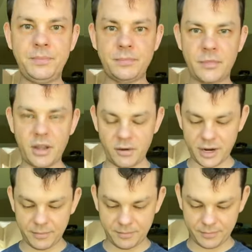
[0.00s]
All
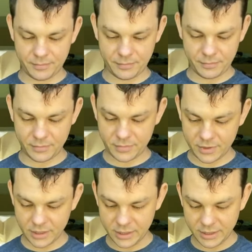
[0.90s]
right.
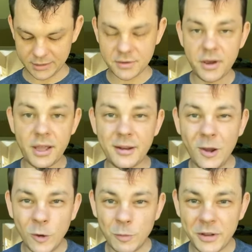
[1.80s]
Let's go ahead and
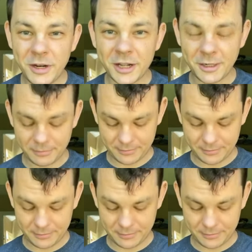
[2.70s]
open it up.